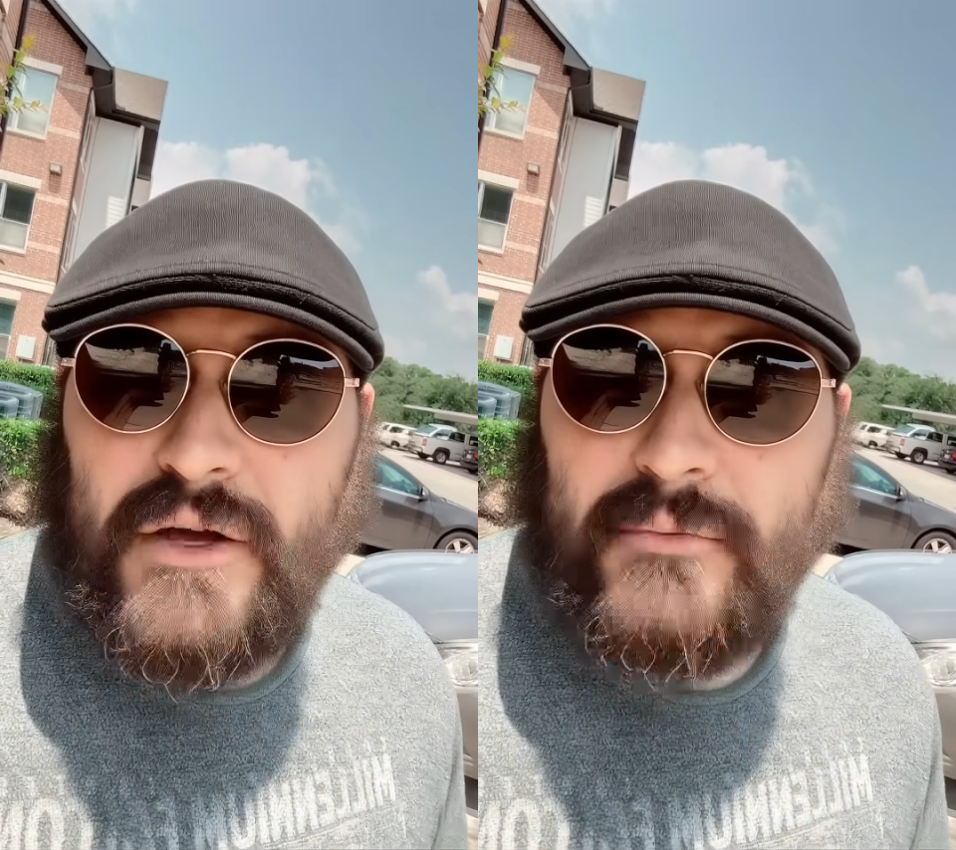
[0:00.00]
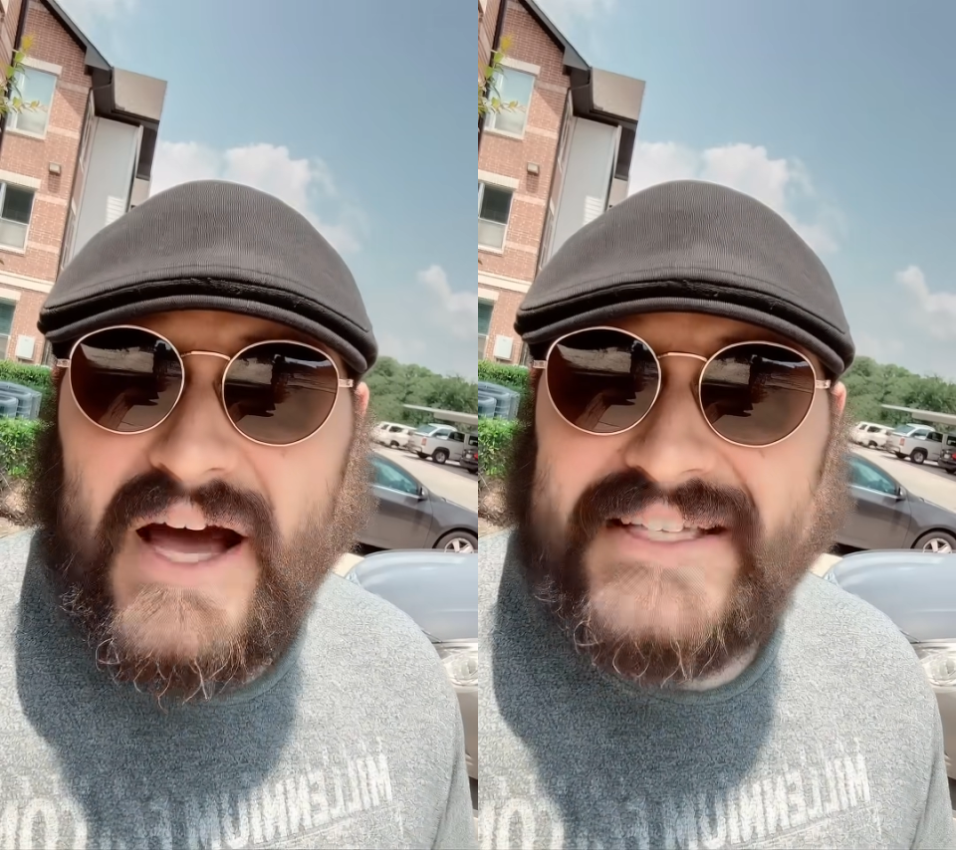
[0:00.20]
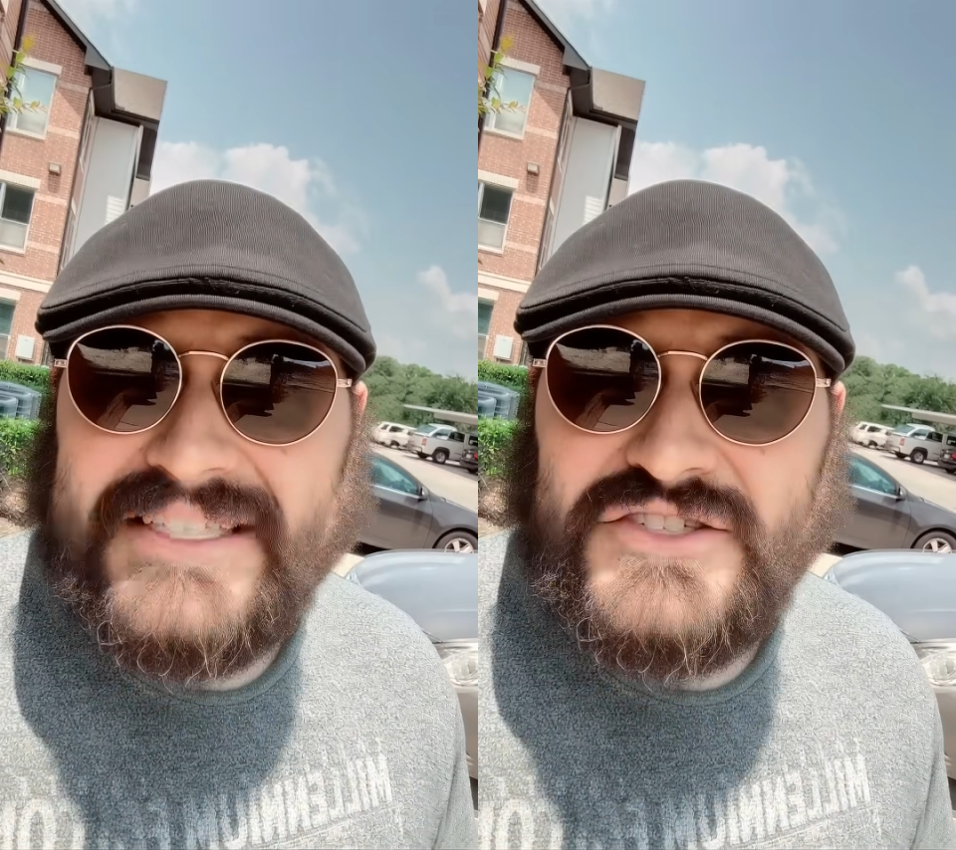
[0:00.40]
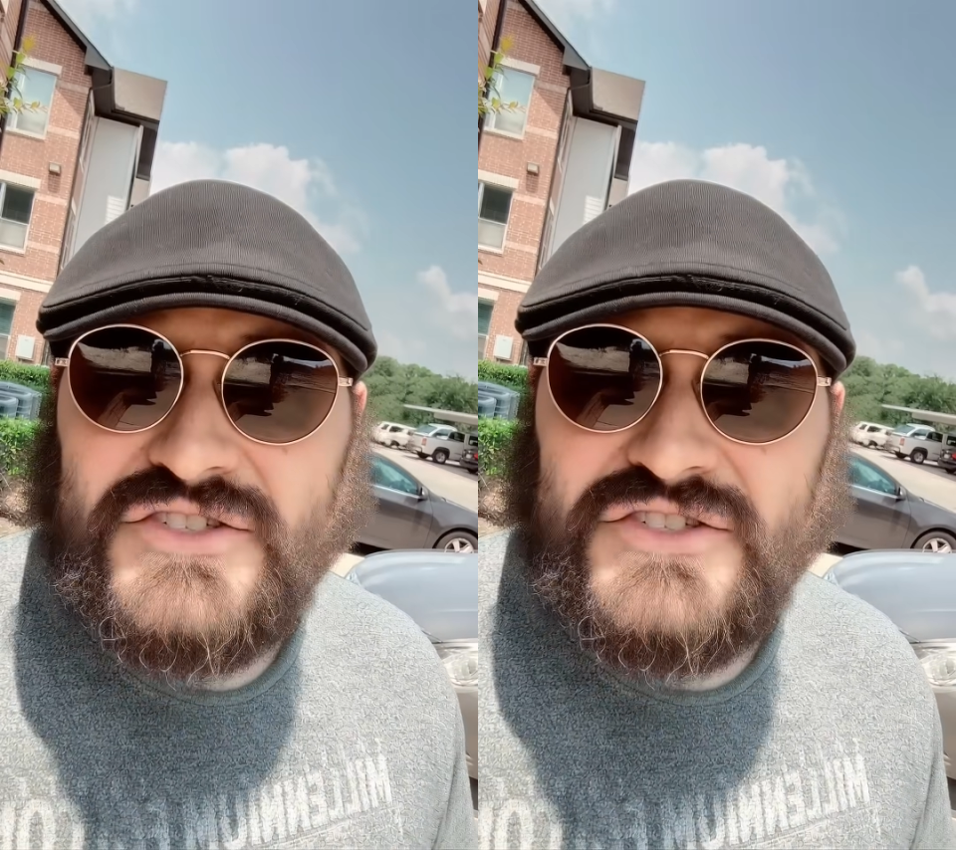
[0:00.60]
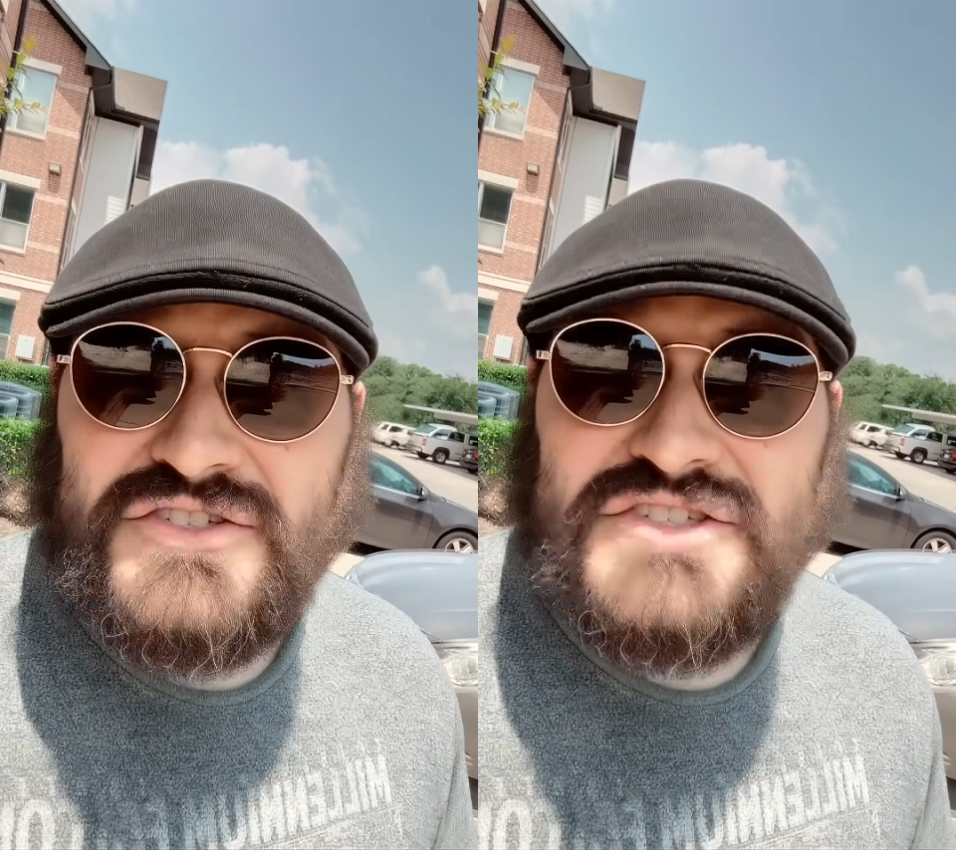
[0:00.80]
their
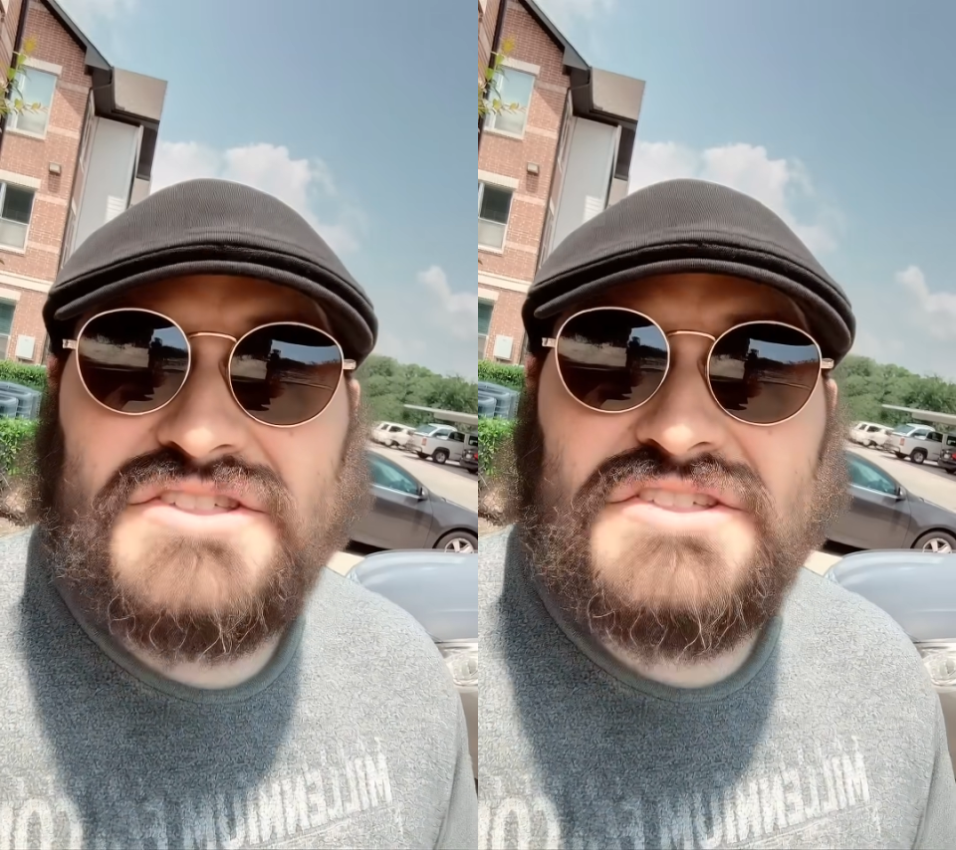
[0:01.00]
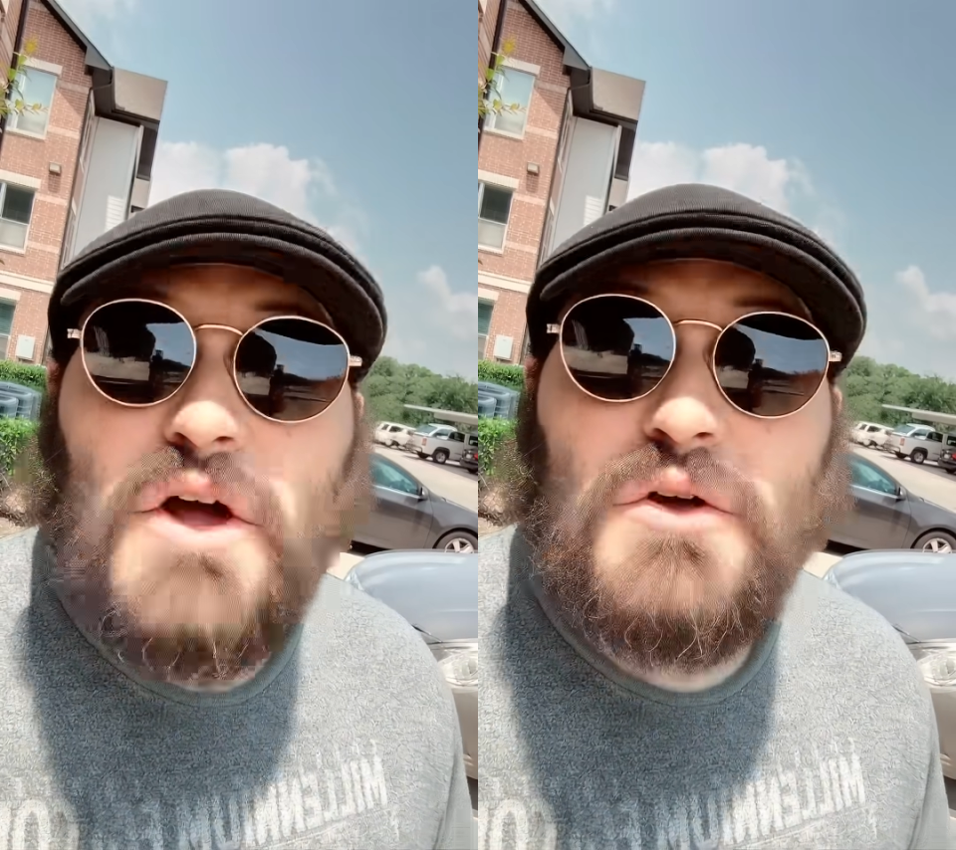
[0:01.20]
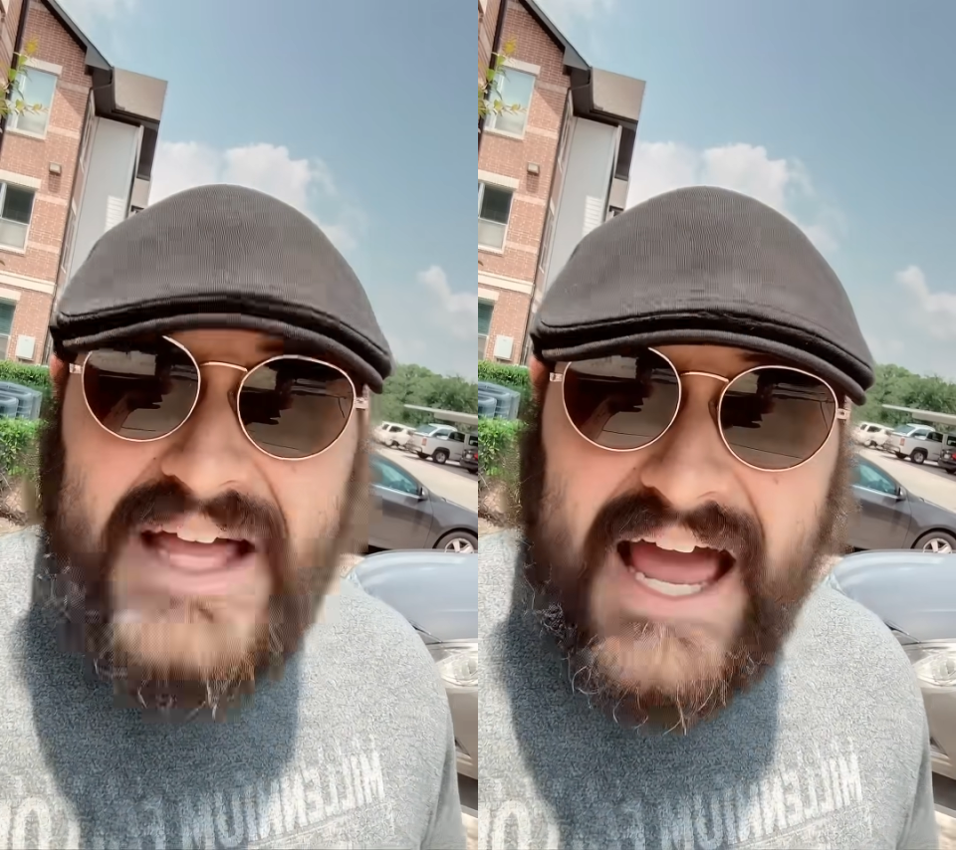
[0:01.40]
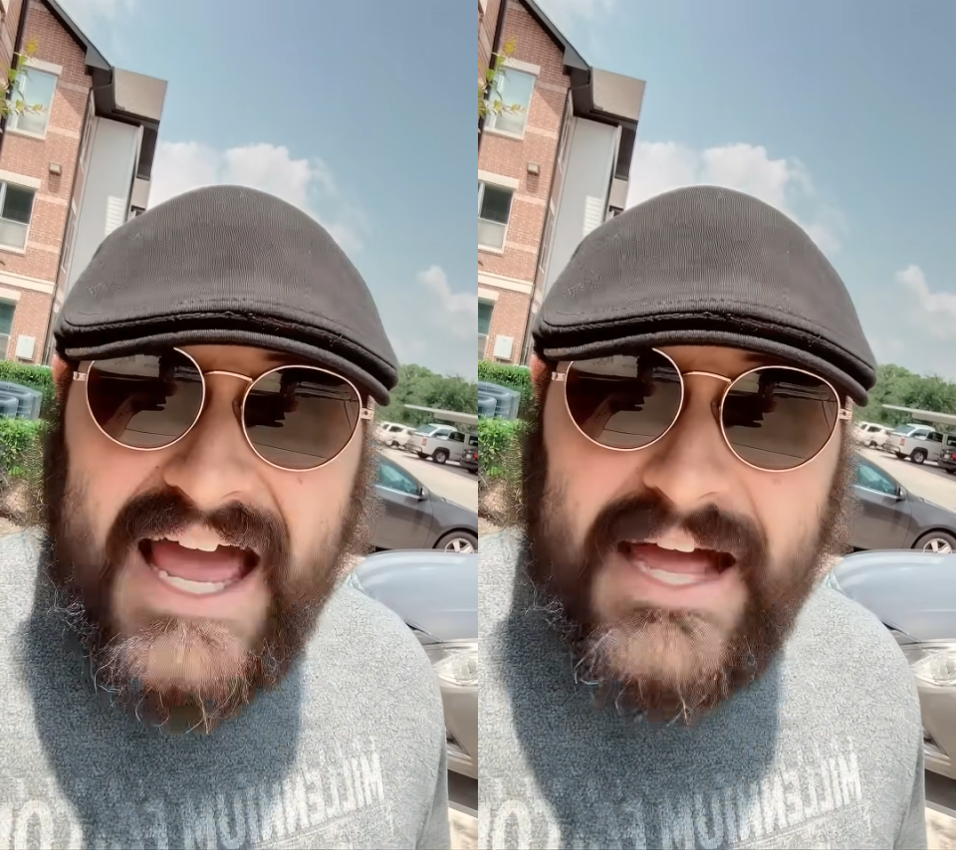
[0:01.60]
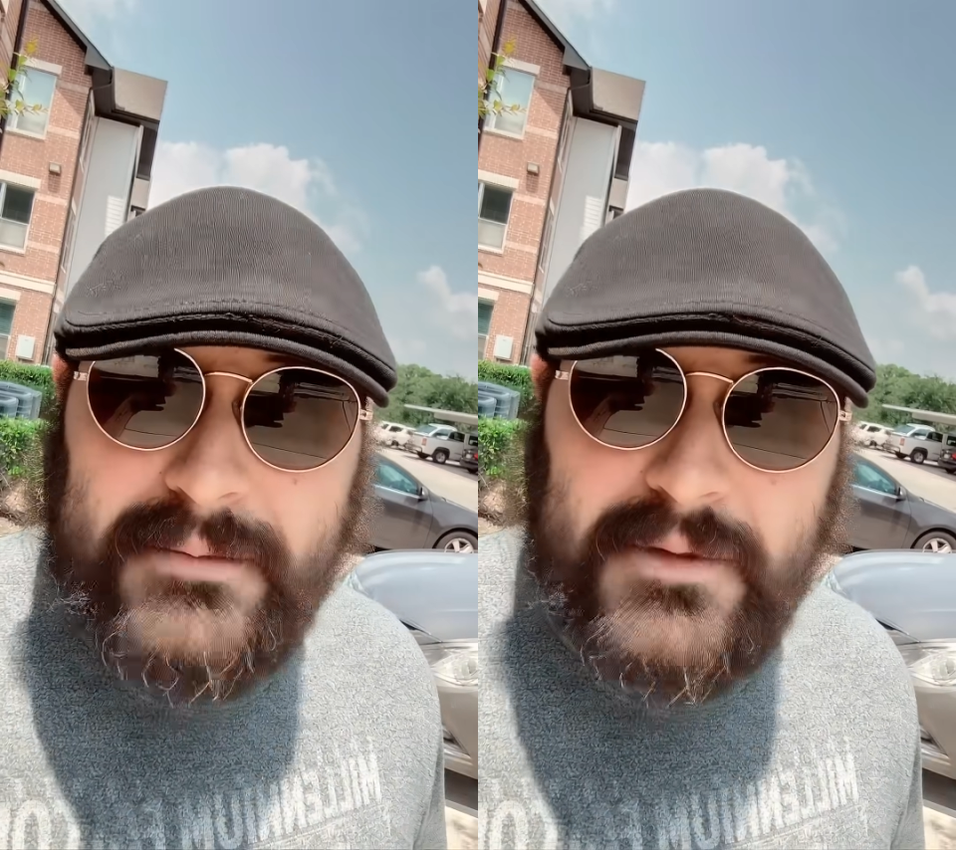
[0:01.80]
processors to slow time